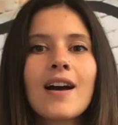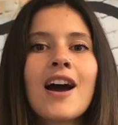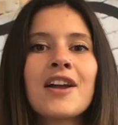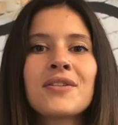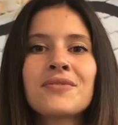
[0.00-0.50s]

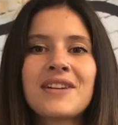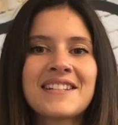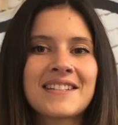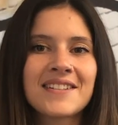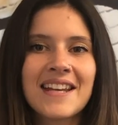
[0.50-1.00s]
Are you
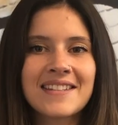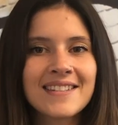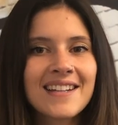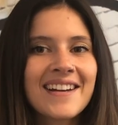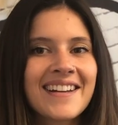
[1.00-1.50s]
ready to get
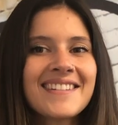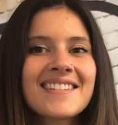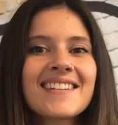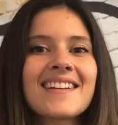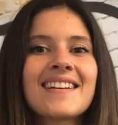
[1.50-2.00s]
started?
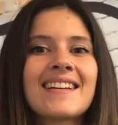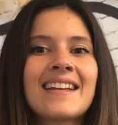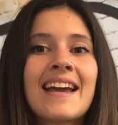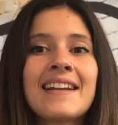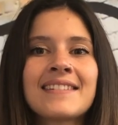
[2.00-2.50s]

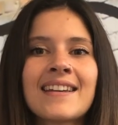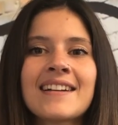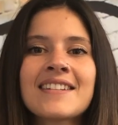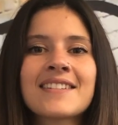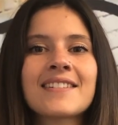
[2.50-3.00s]
Get in
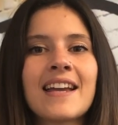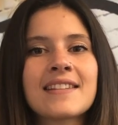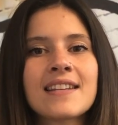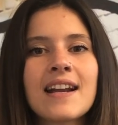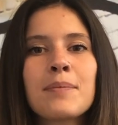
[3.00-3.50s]
touch to get
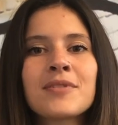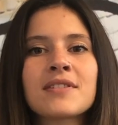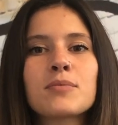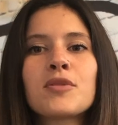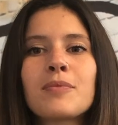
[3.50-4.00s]
set up on
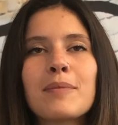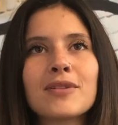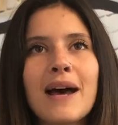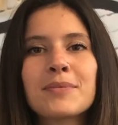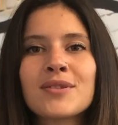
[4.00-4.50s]
the Movebubble
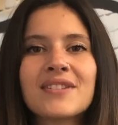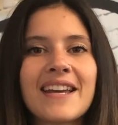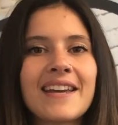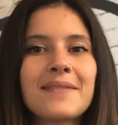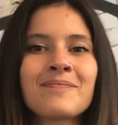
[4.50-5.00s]
app today.